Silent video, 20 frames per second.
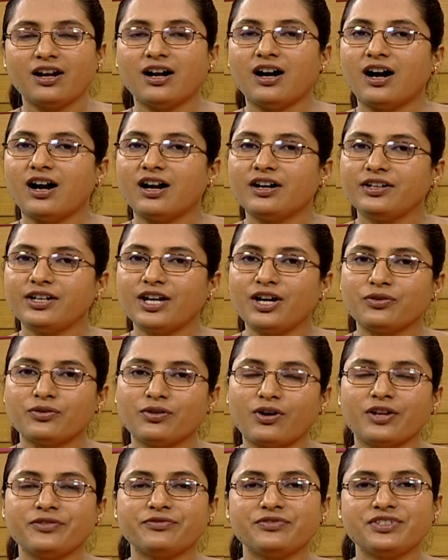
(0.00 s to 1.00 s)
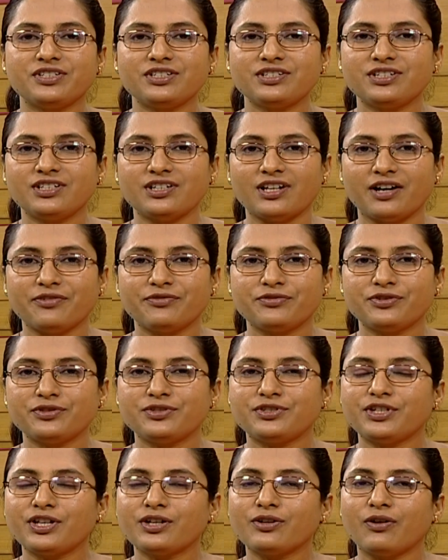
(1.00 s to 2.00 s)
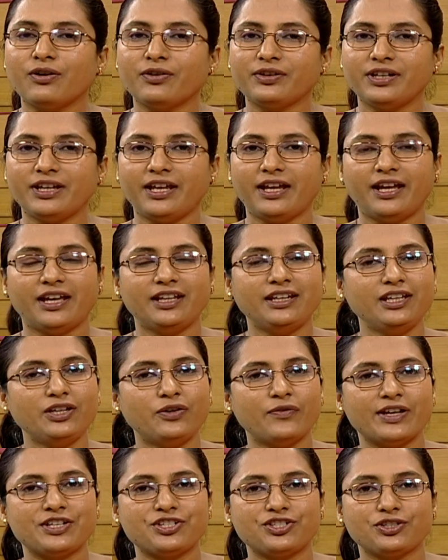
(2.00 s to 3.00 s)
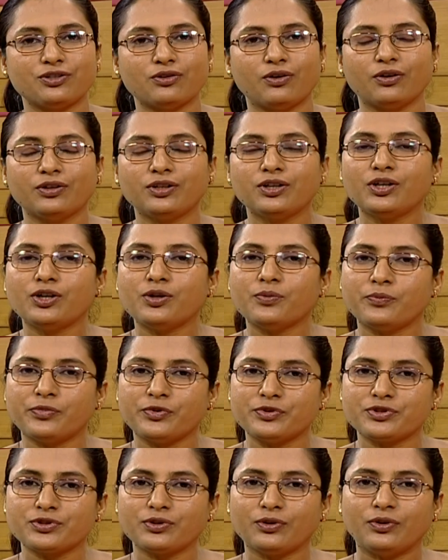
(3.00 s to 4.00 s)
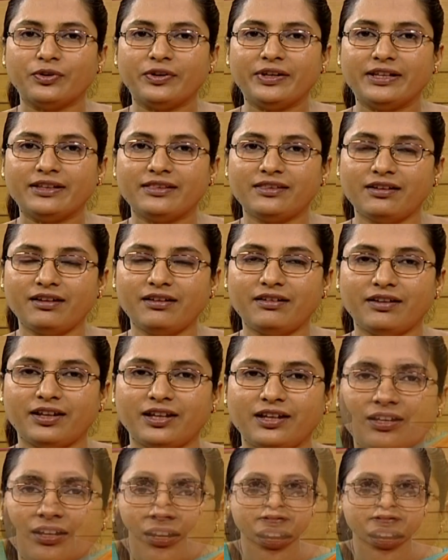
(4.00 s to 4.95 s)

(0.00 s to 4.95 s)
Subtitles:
are now confident enough to take on any question on post-colonial theory.